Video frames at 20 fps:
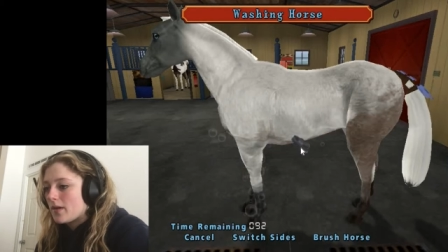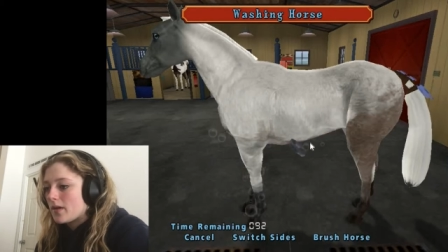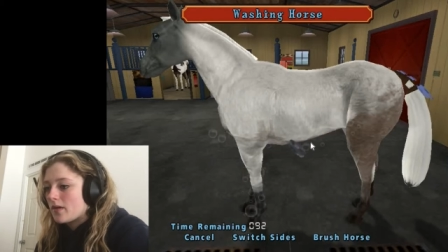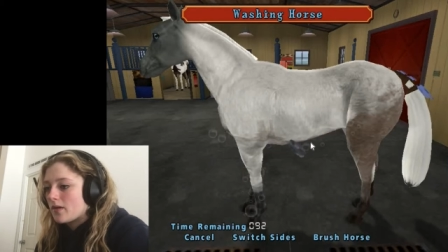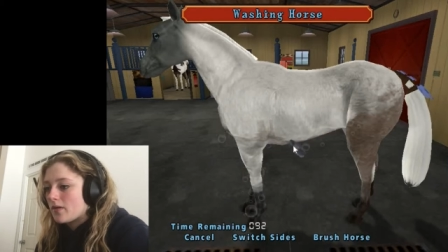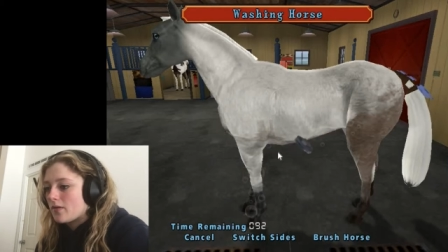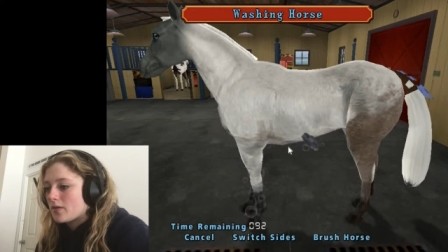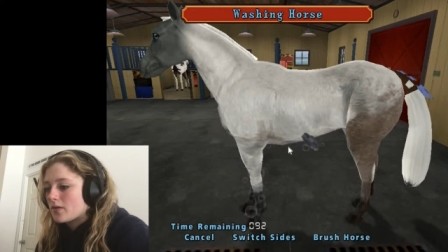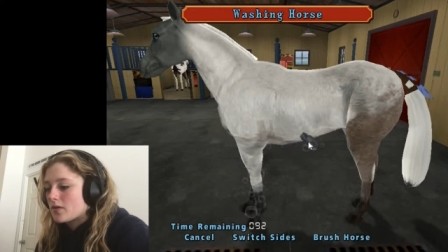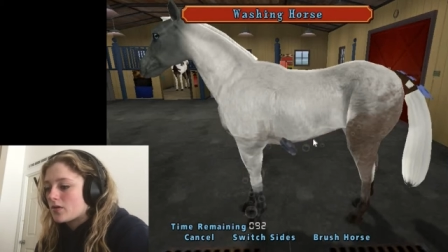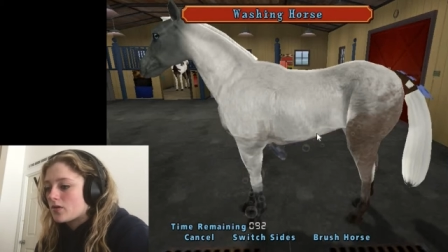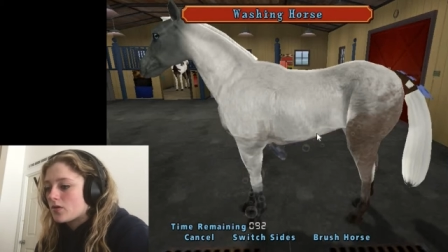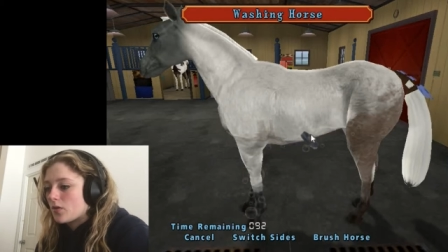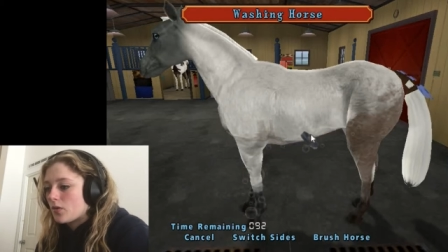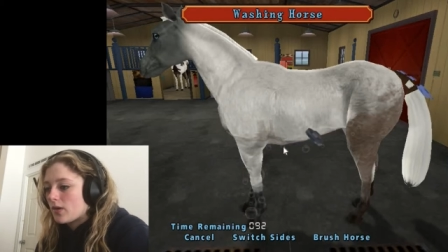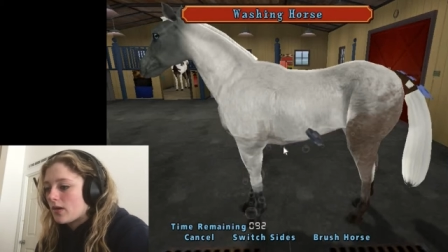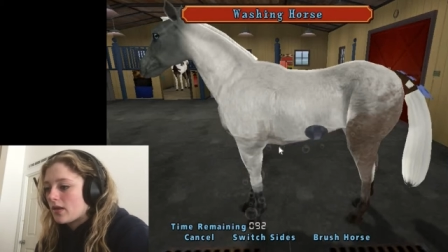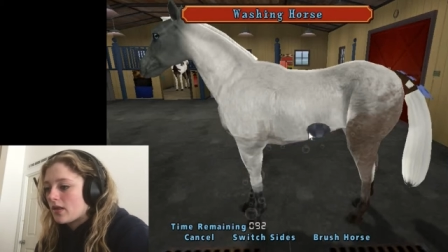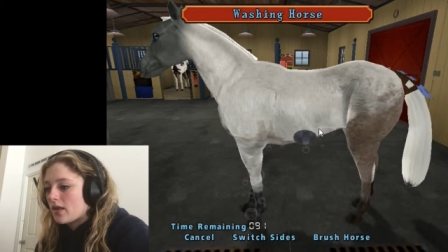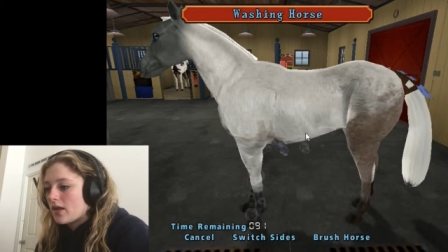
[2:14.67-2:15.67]
better of a
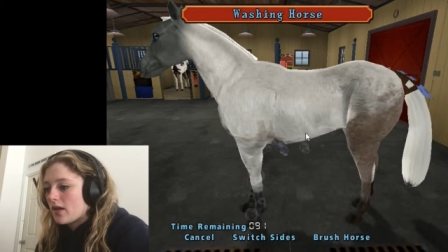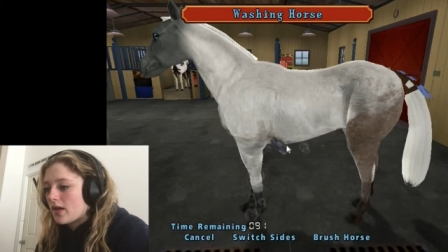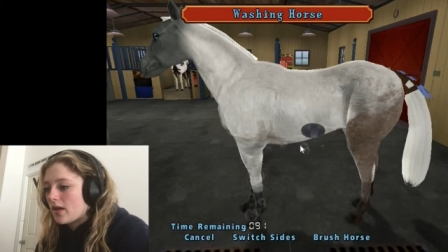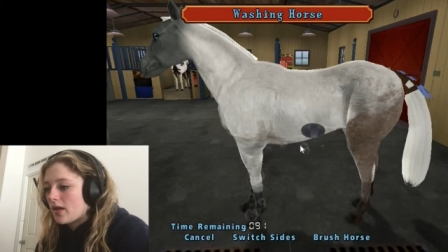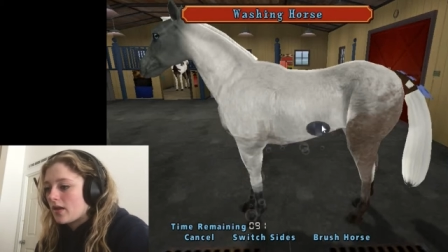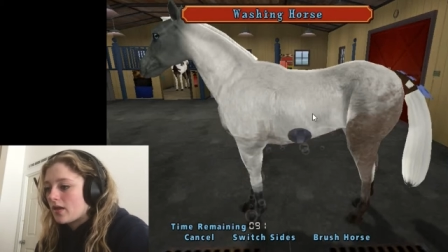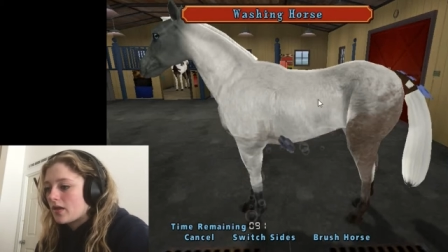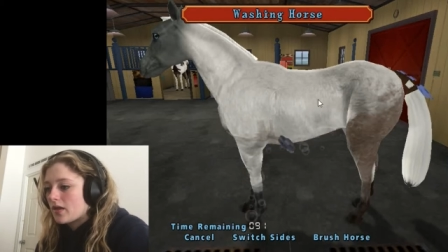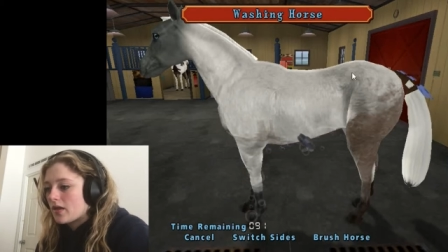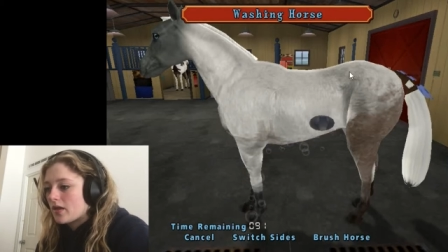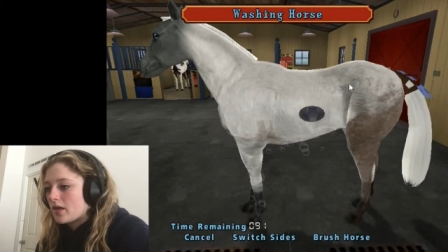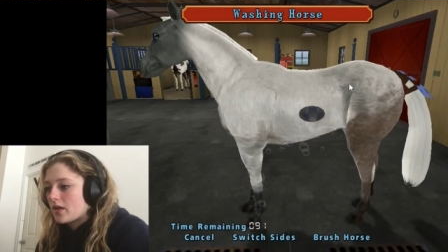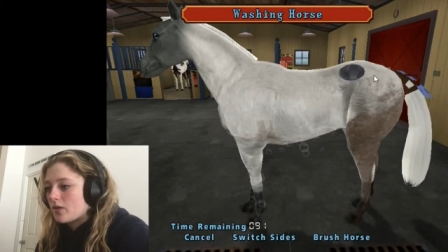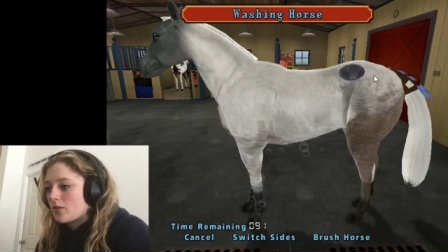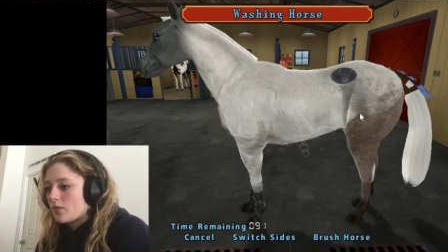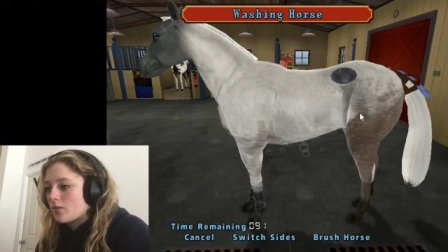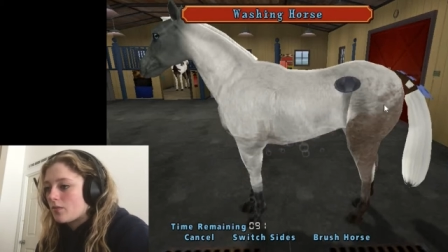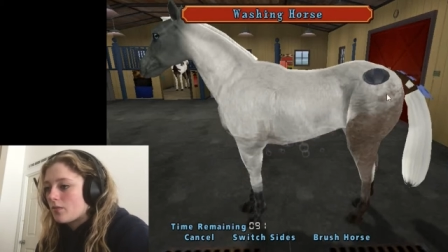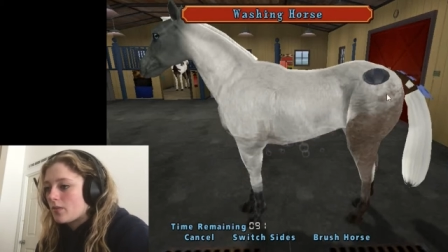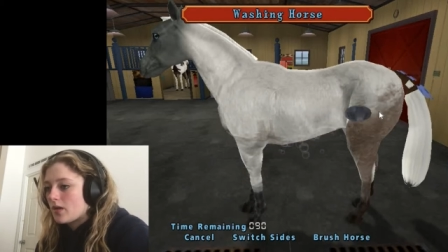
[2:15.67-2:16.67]
storyline. I
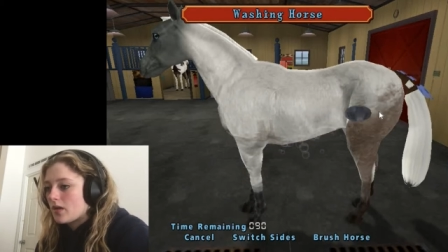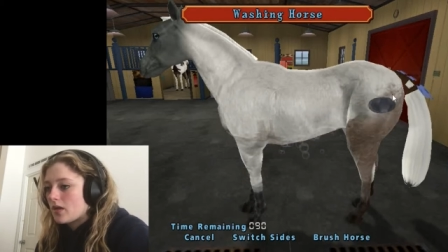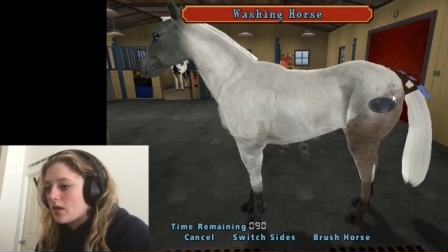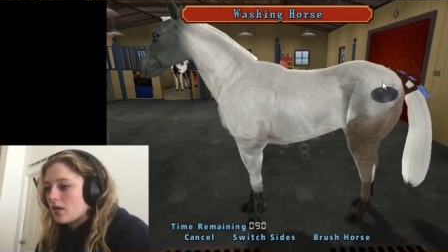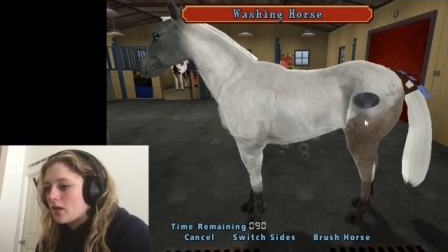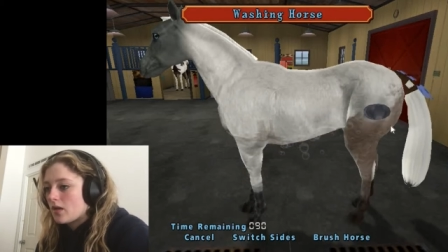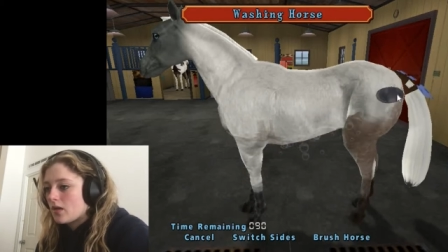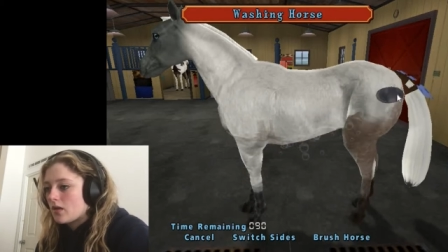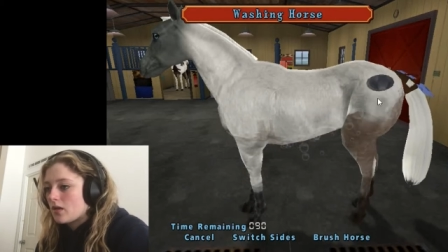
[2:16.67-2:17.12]
think would be